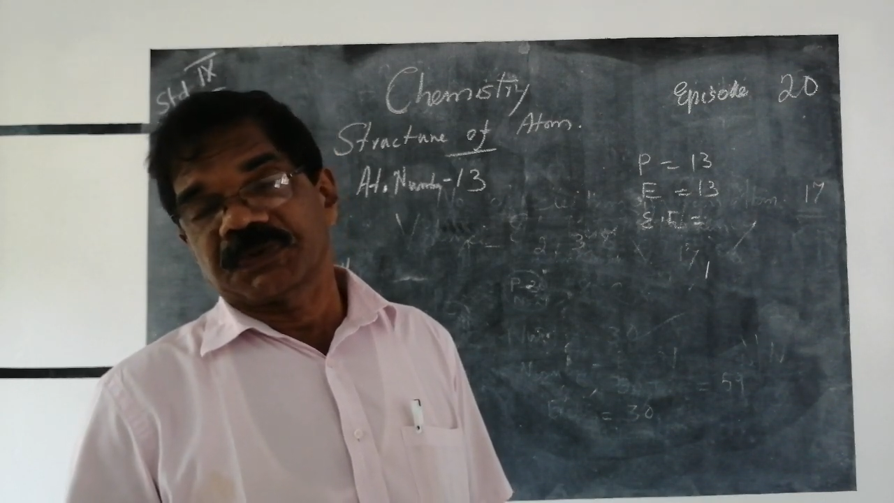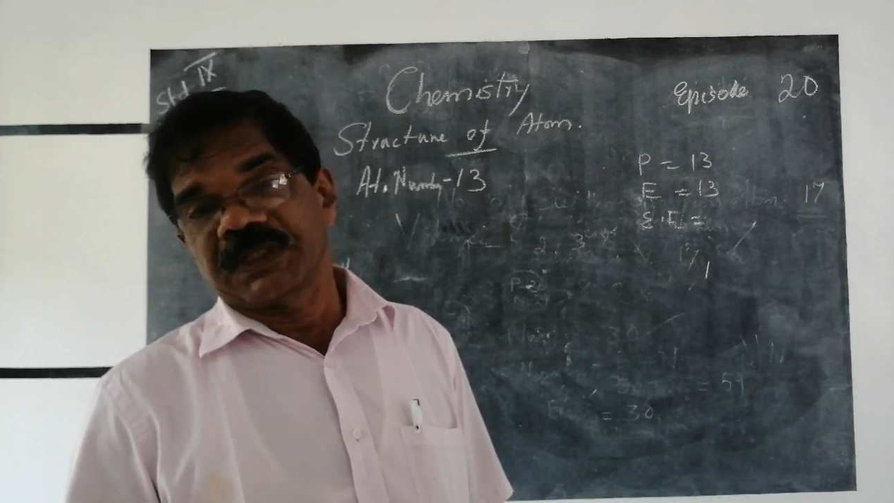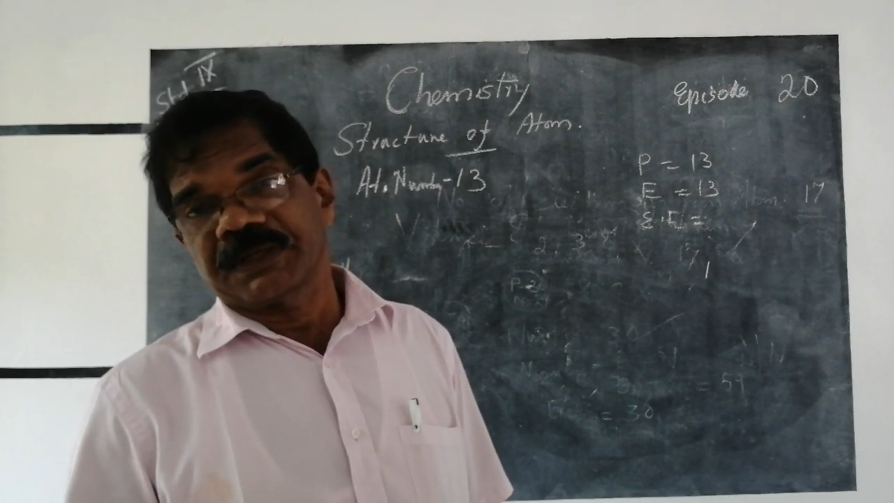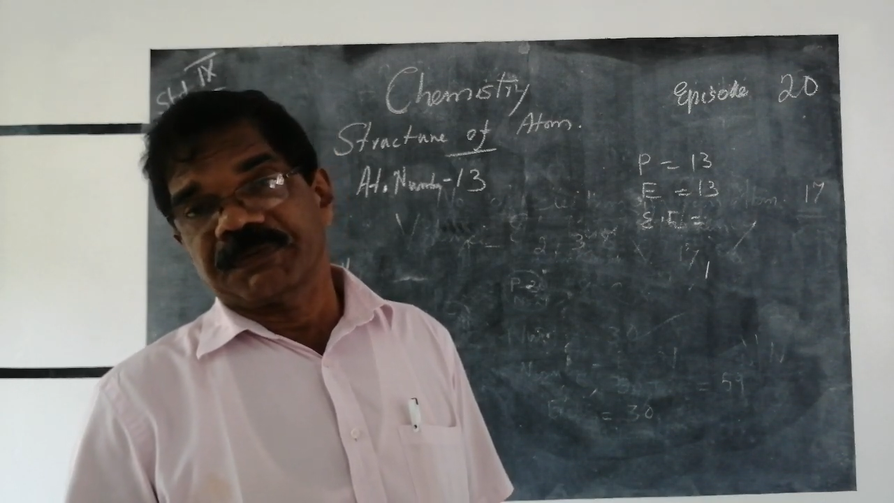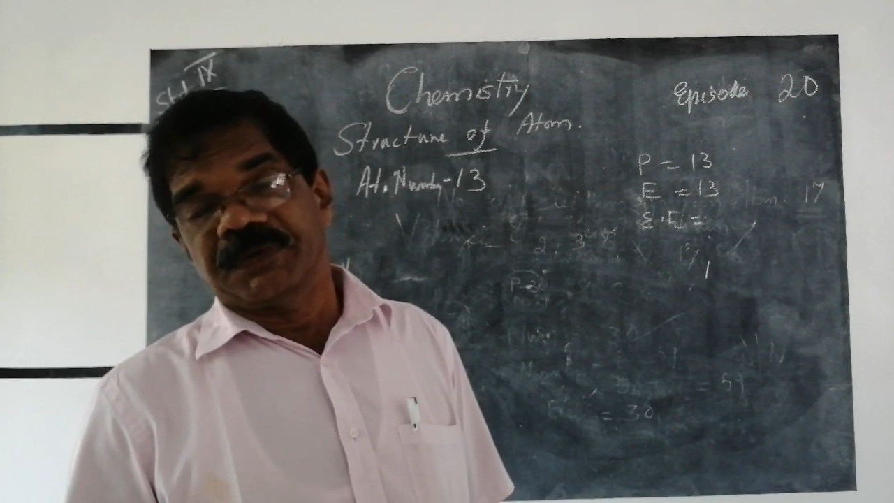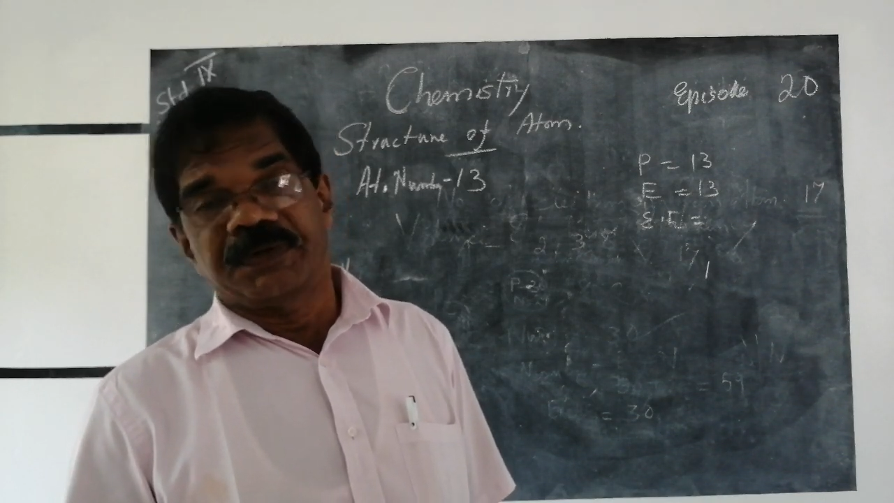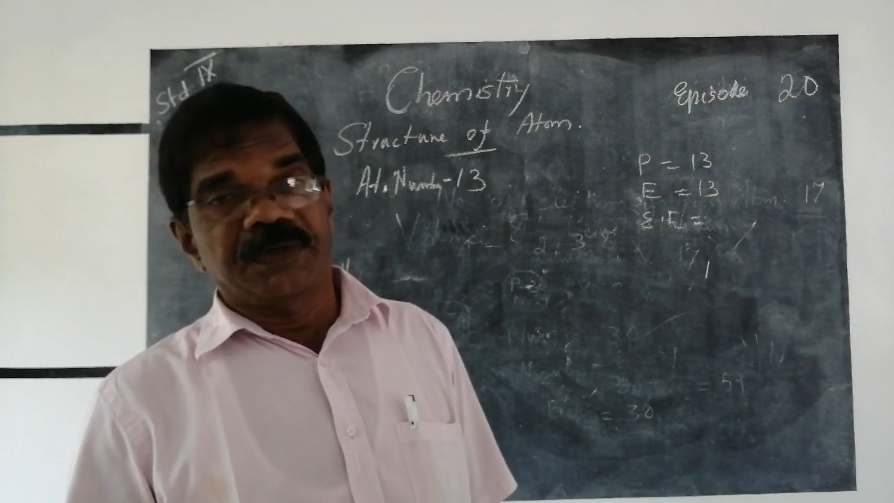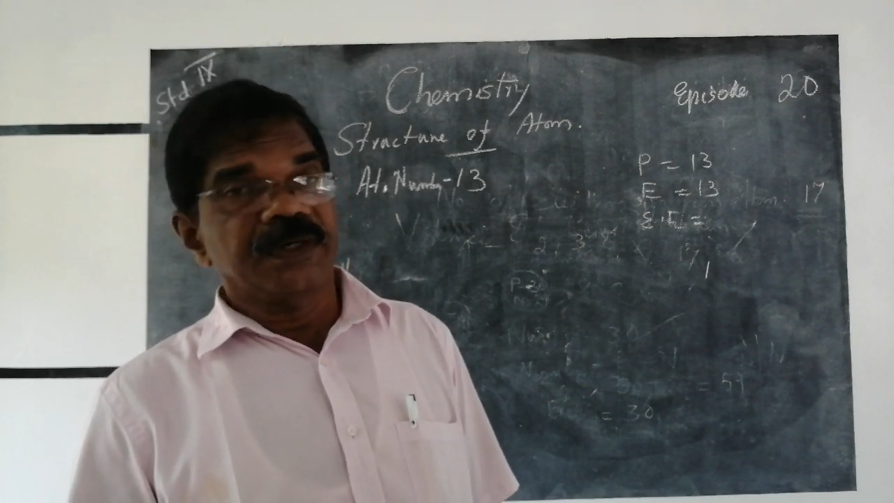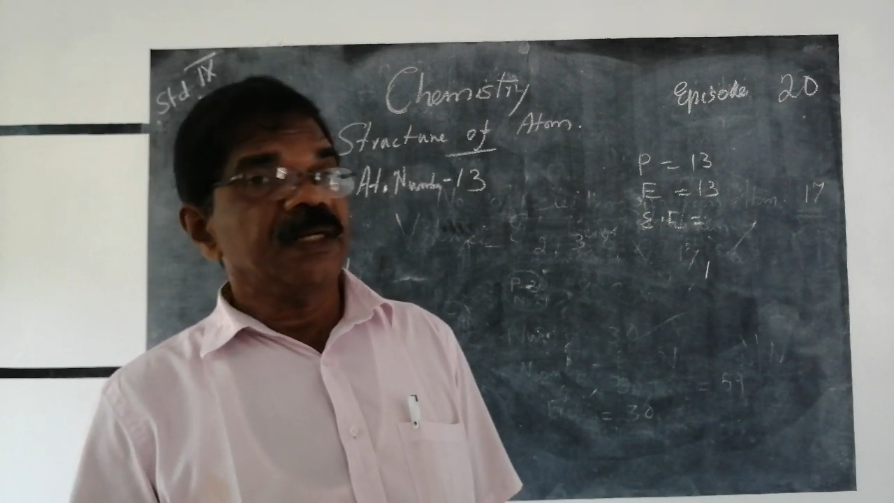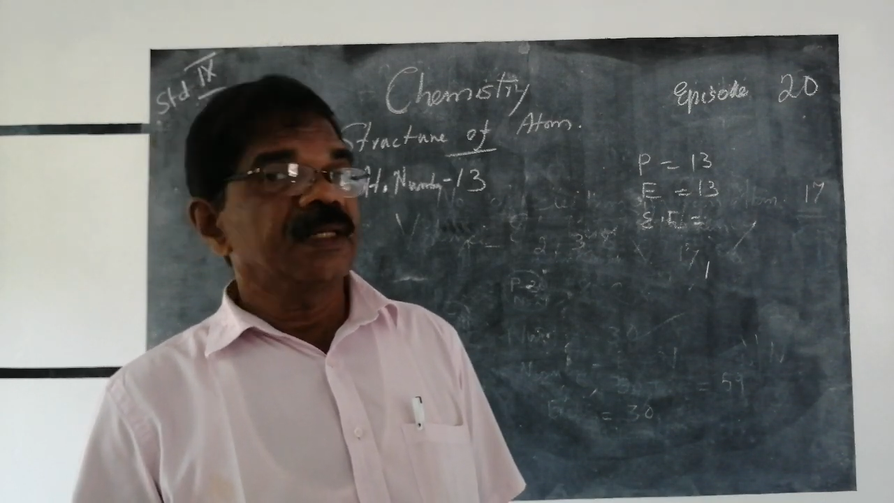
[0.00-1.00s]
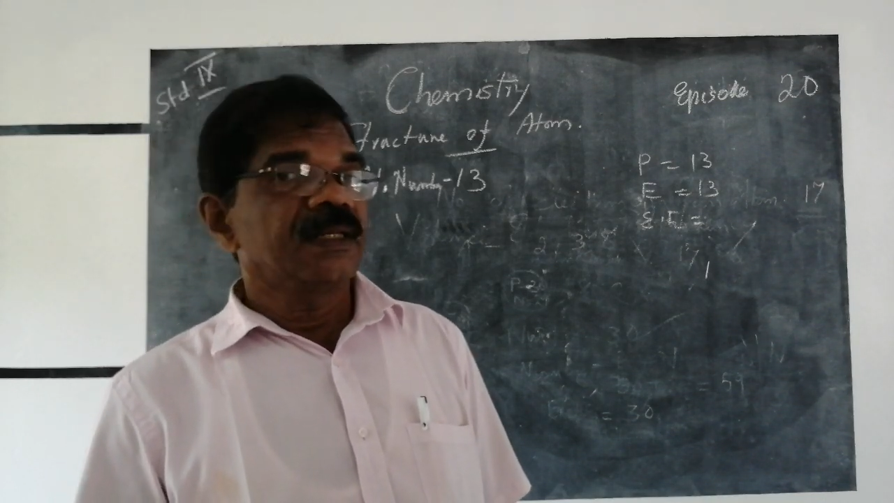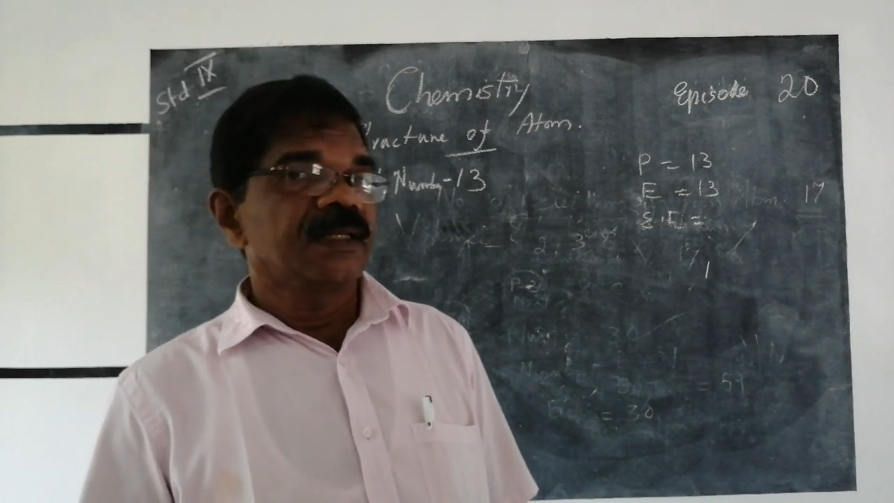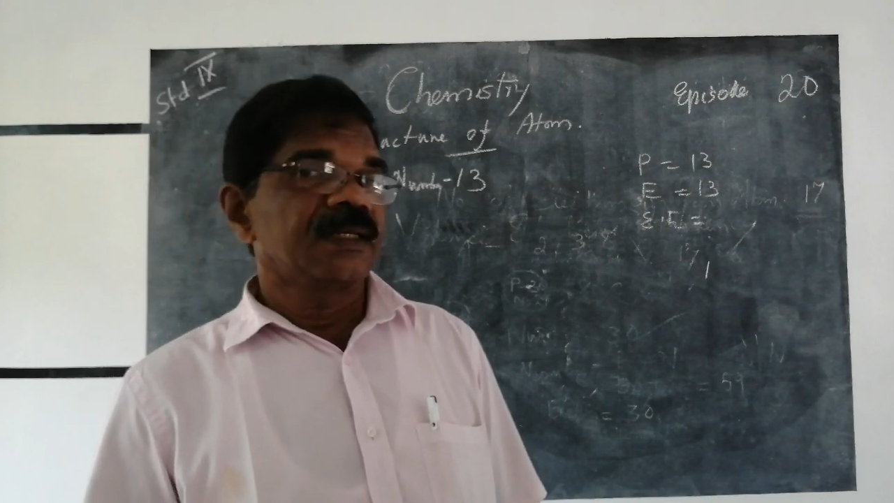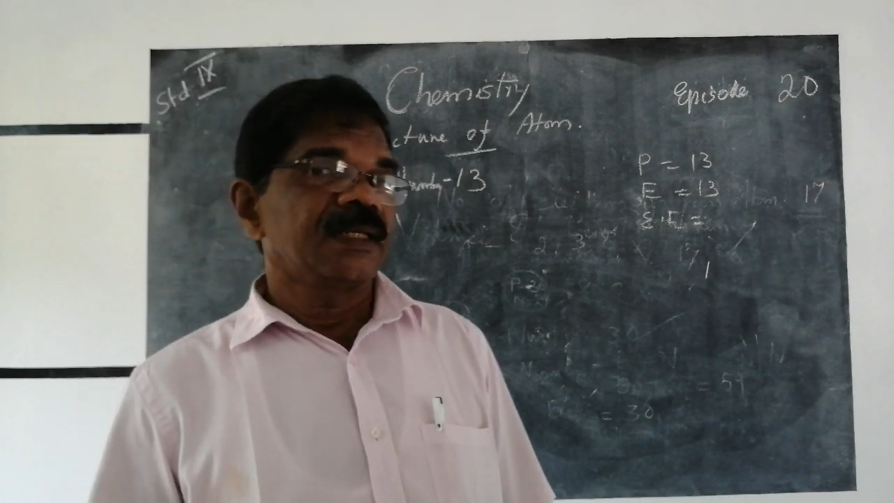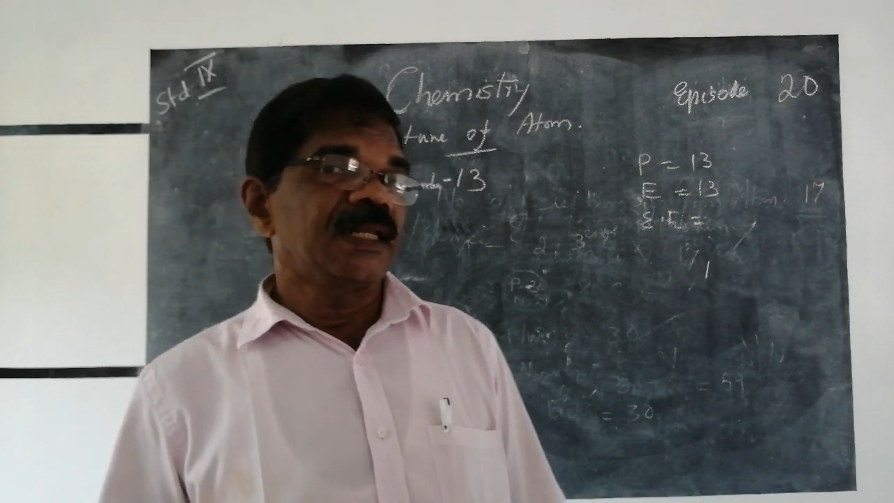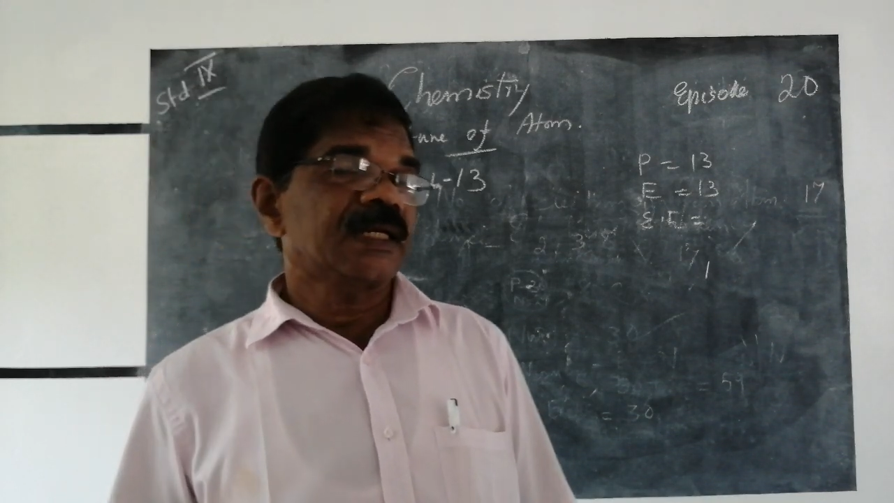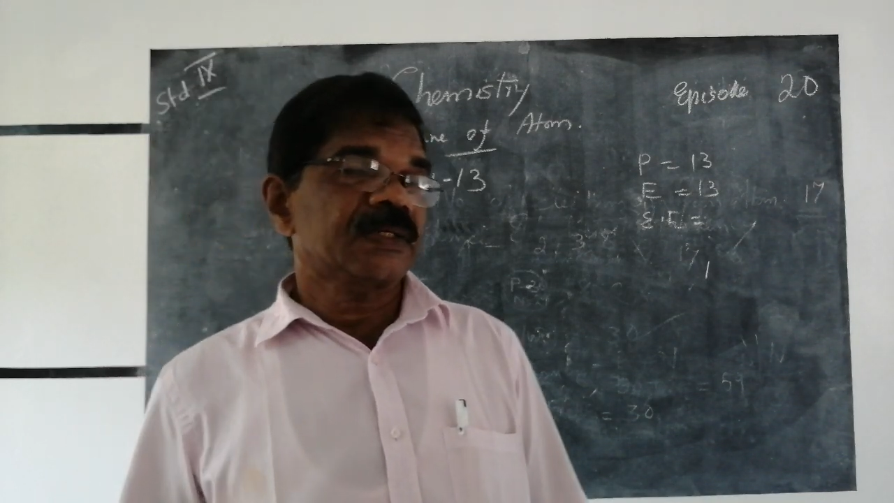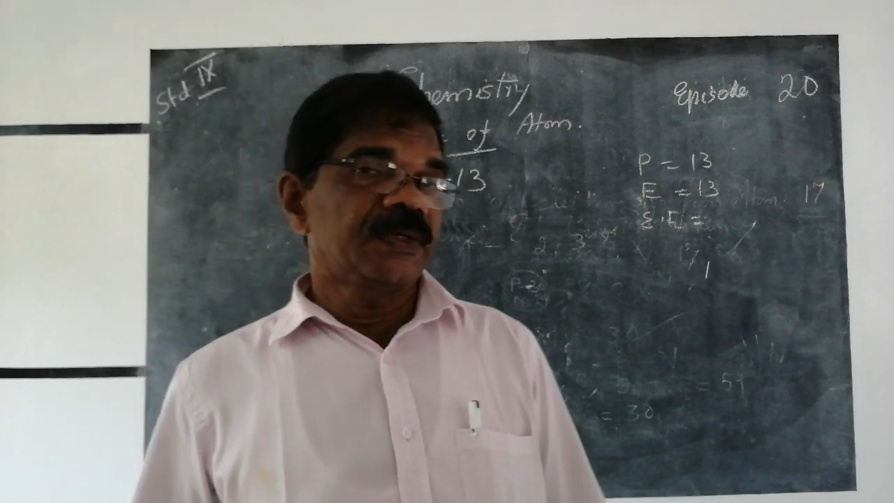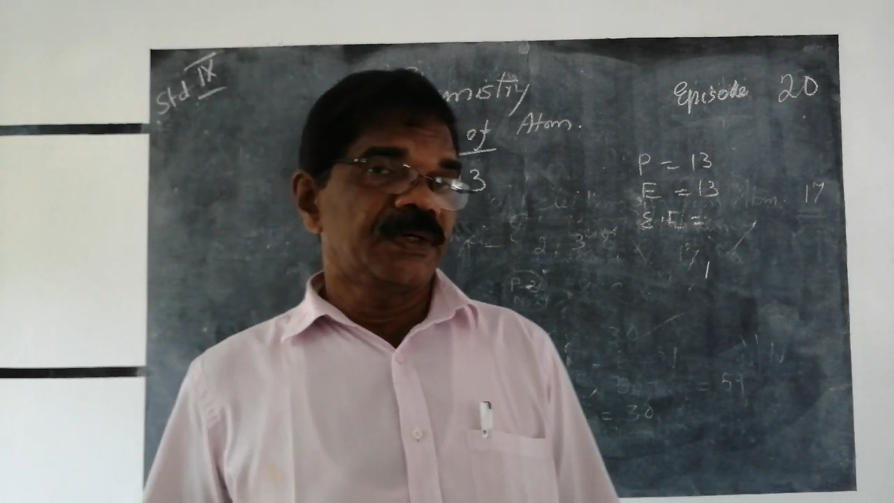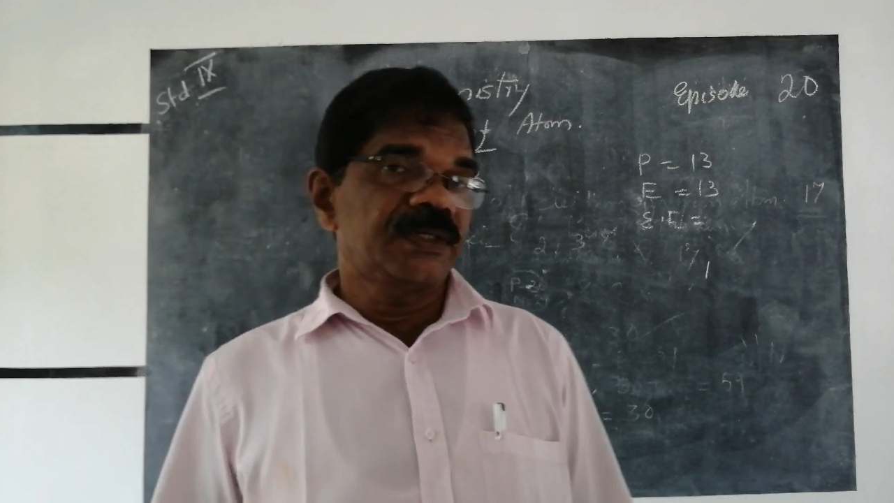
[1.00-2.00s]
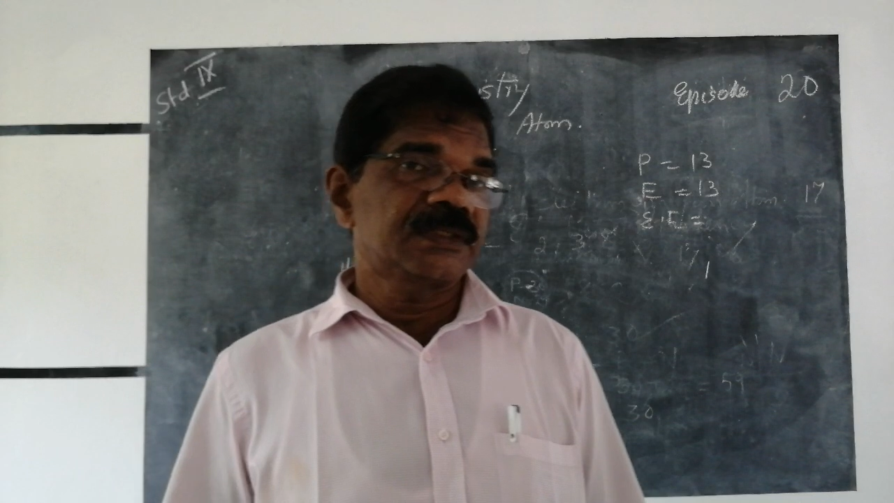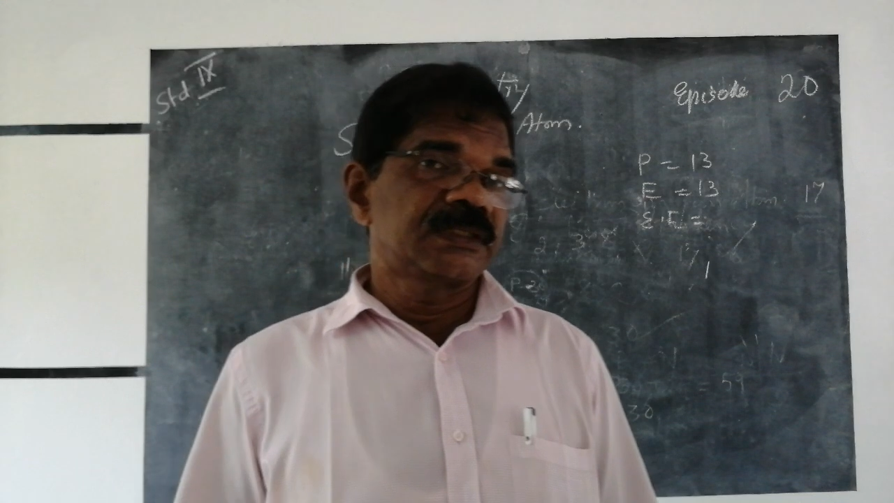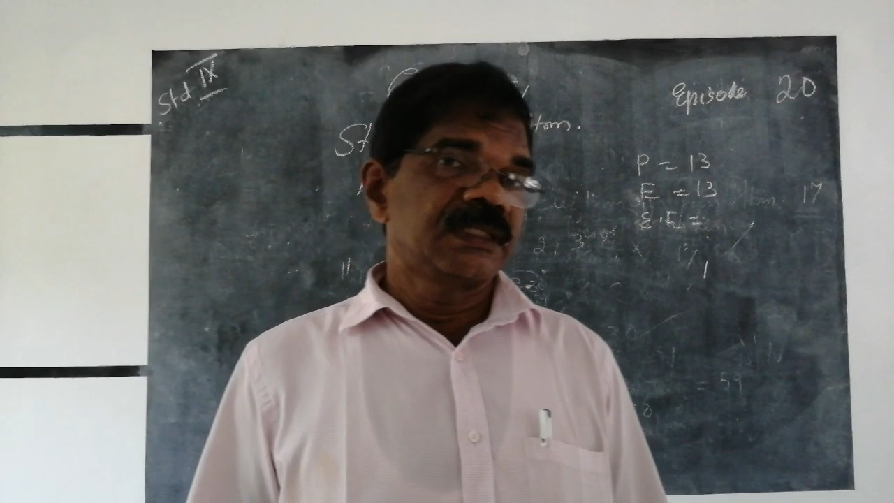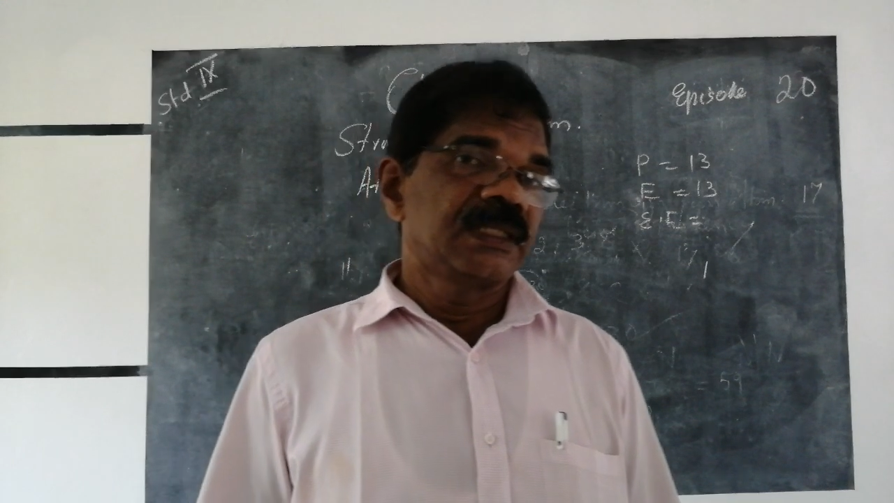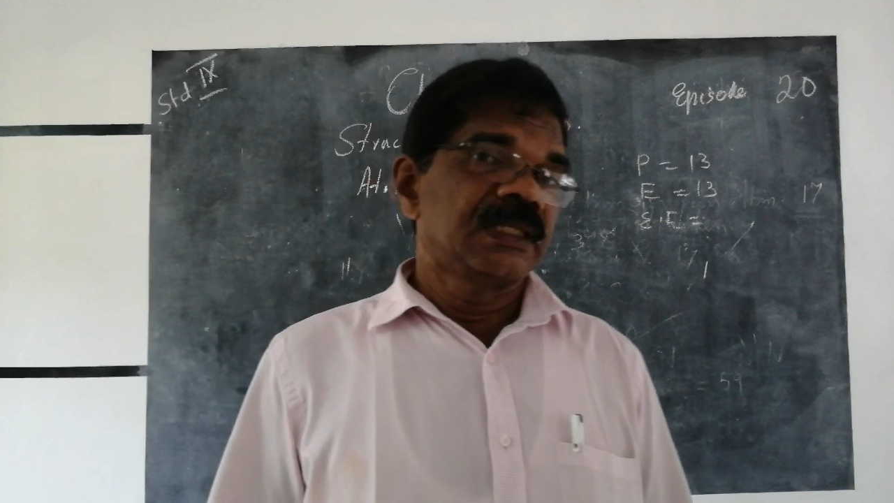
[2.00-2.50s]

Rutherford, electrons,